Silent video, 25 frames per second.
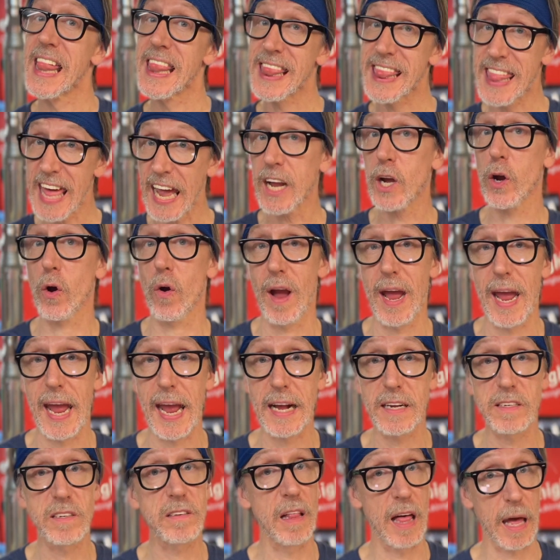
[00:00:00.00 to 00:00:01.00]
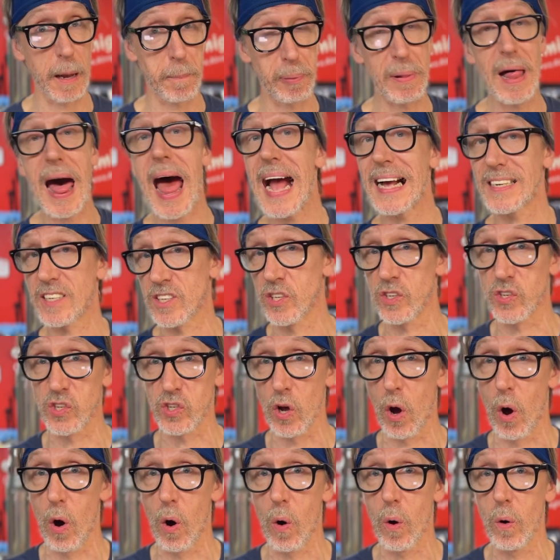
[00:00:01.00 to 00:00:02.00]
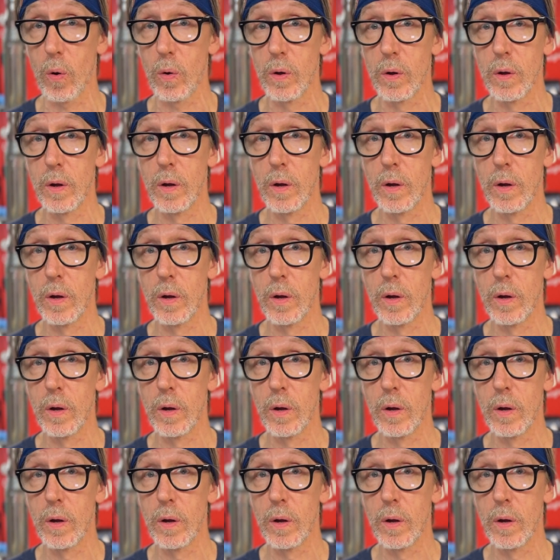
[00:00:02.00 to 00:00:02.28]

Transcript: thicker inks like plastisol,